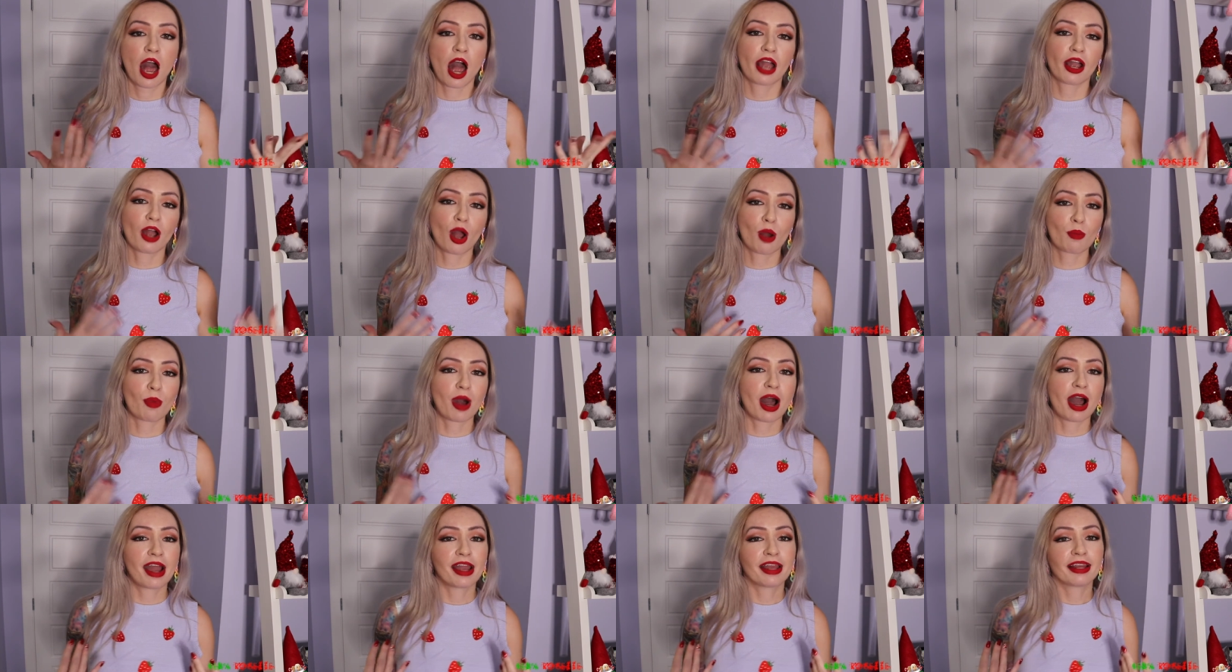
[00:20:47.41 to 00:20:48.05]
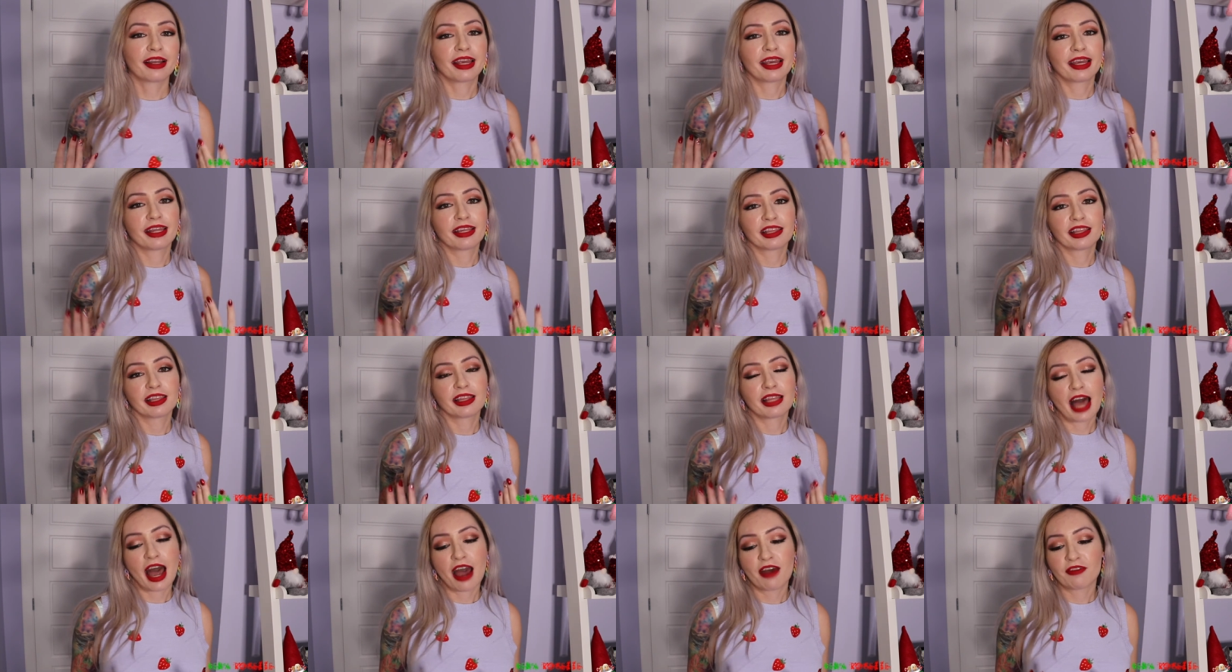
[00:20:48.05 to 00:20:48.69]
I got mine
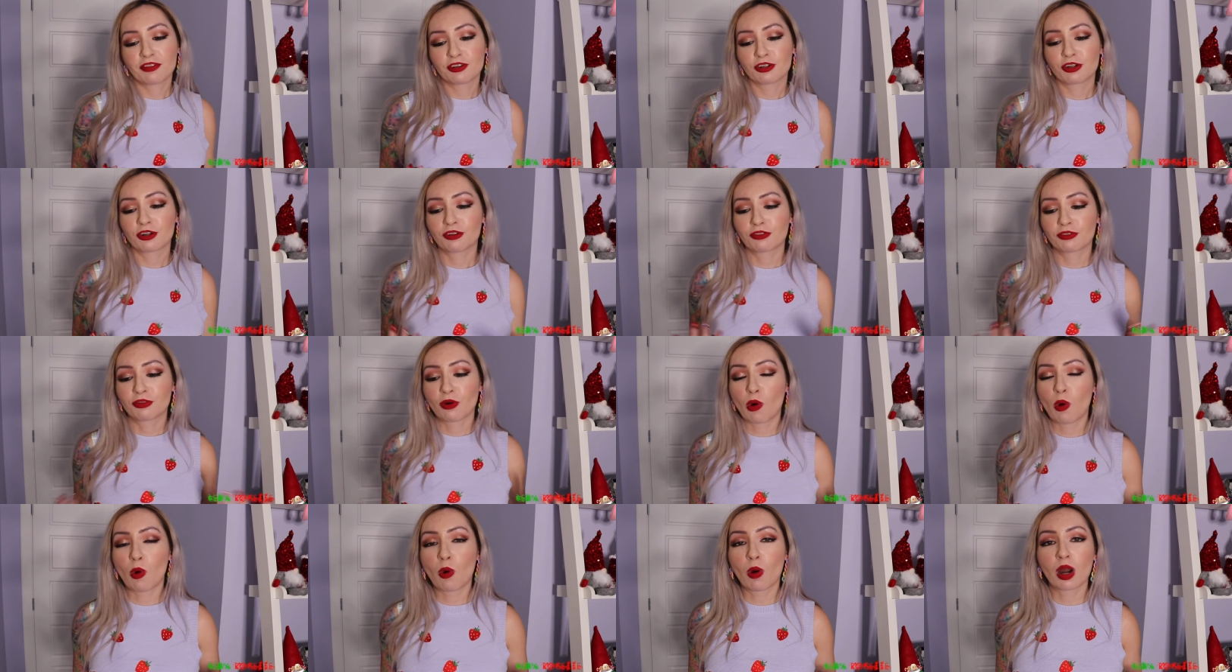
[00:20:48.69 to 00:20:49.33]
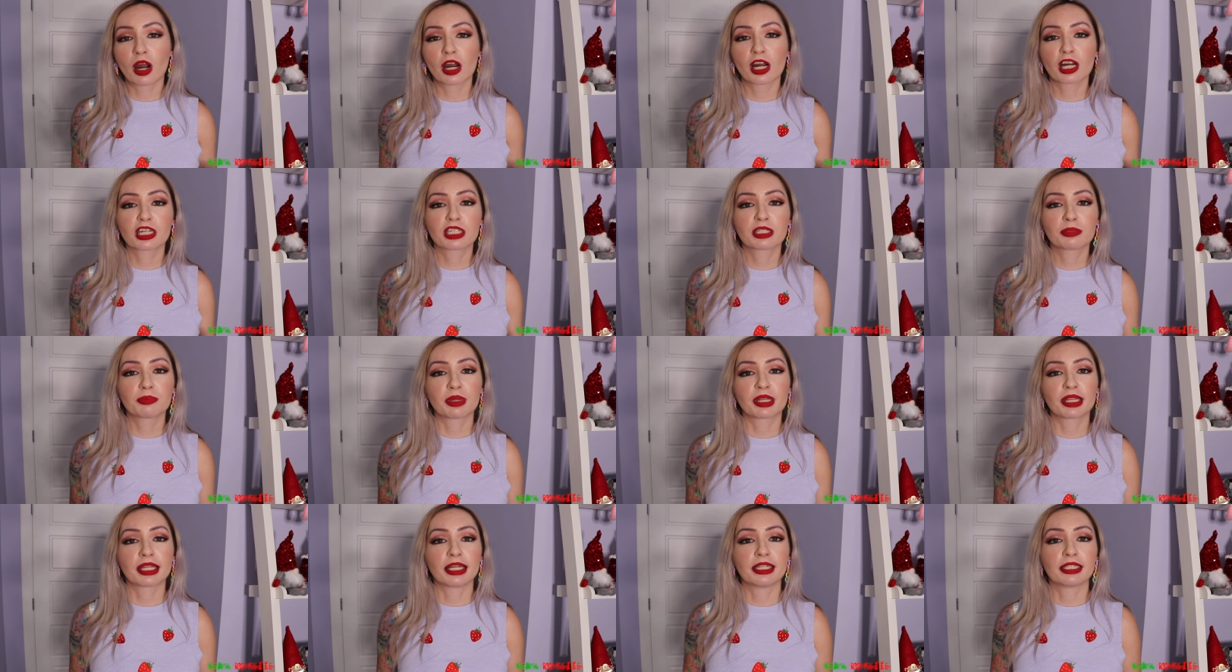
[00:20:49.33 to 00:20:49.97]
in lavender, of
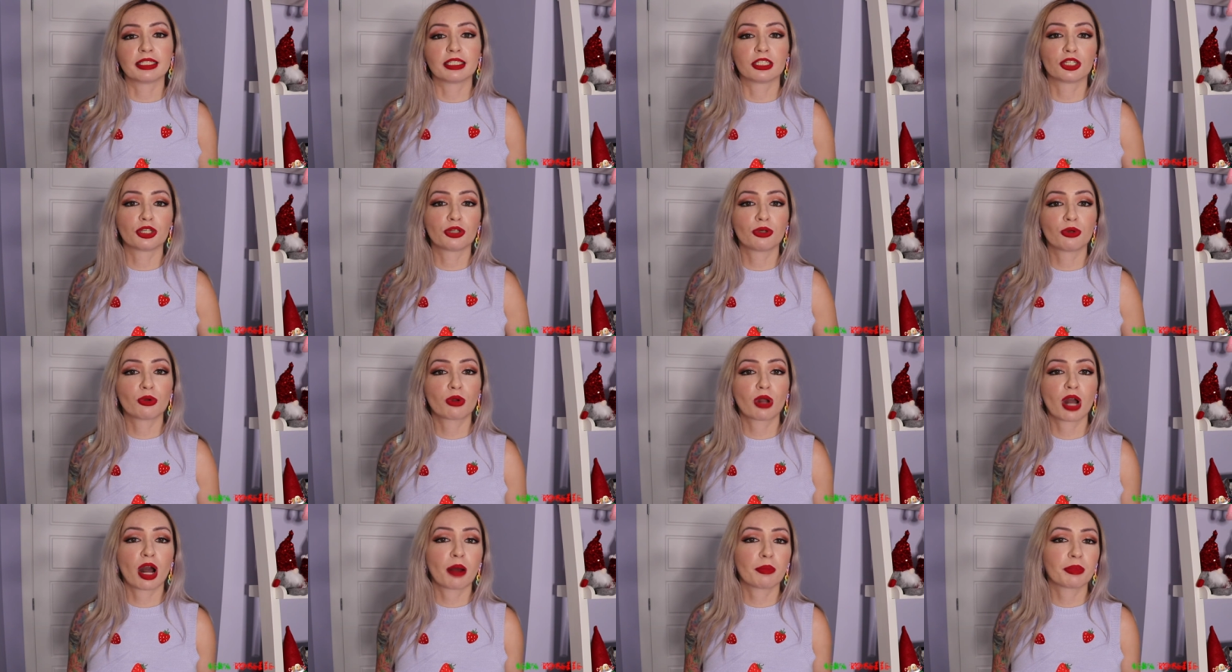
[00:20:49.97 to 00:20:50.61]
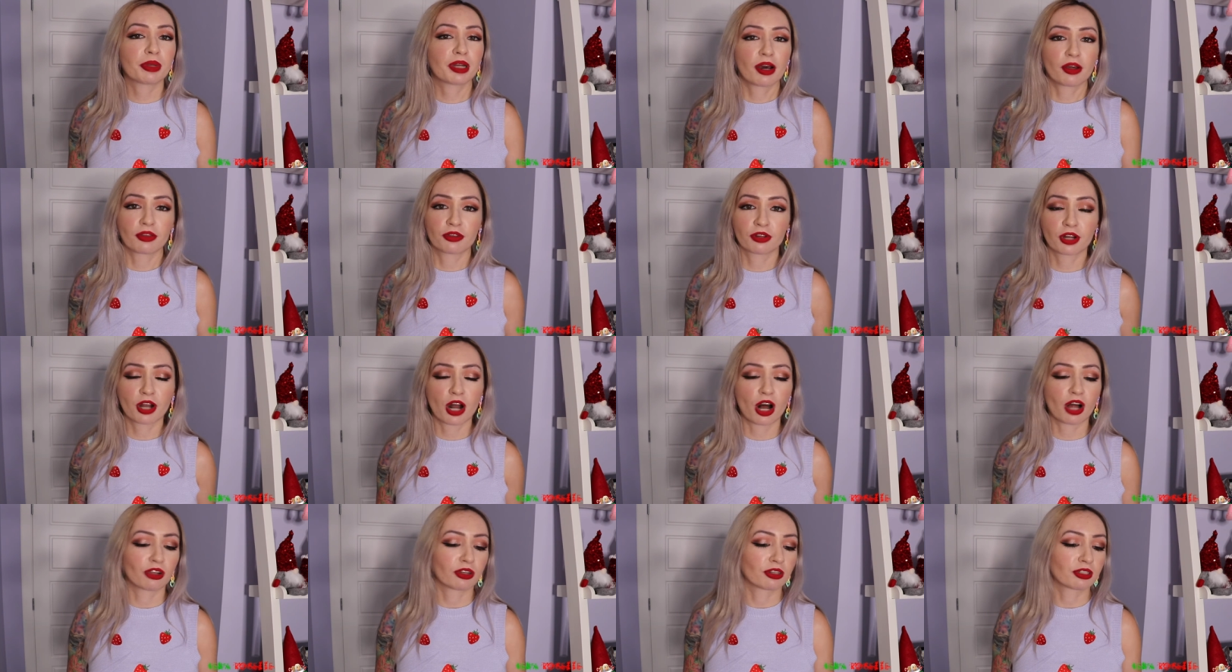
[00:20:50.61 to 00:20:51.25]
course, but they do come in
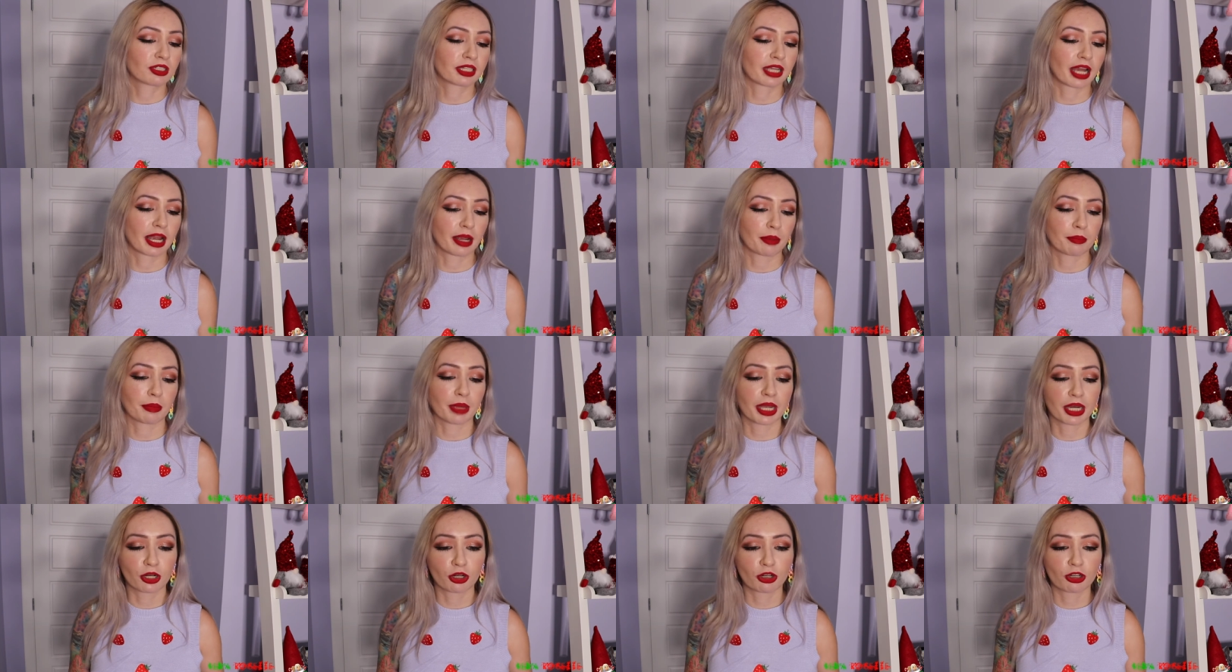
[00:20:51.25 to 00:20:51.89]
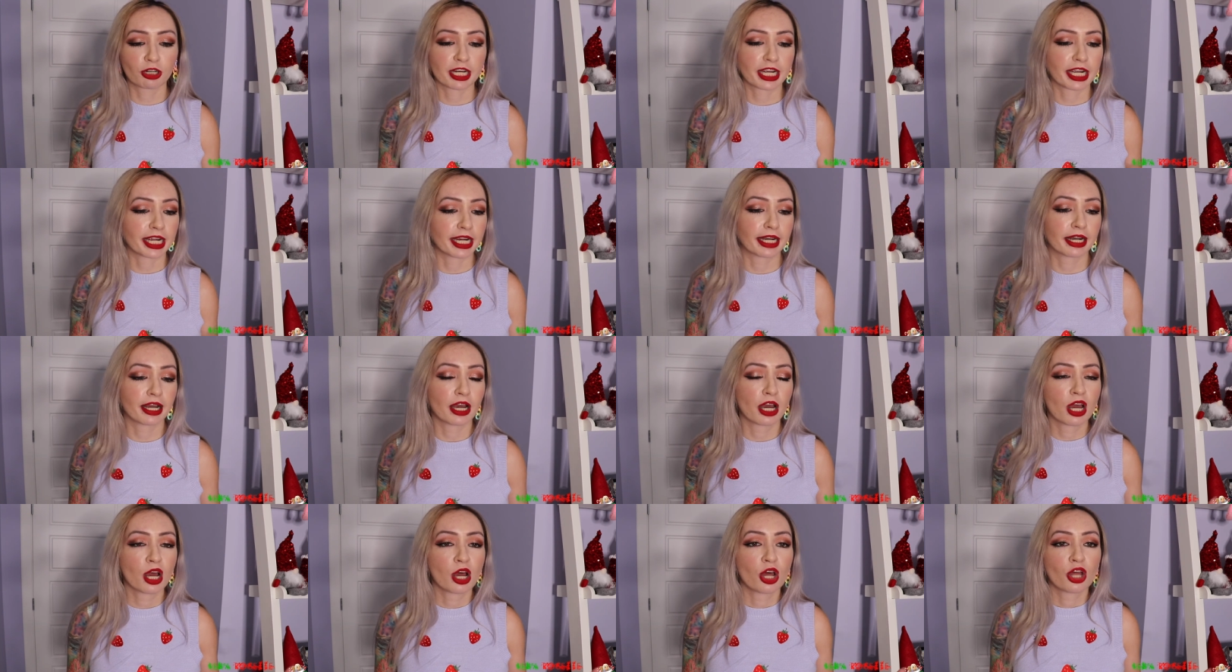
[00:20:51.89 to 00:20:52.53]
other colors like mint
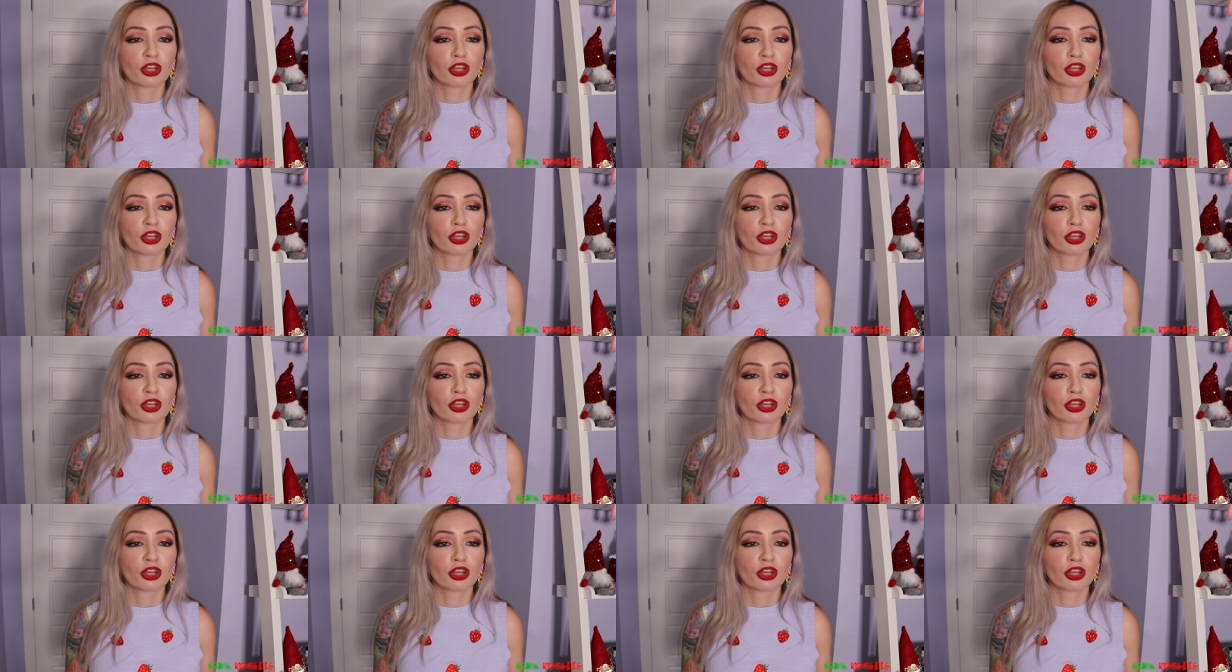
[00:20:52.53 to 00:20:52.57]
green,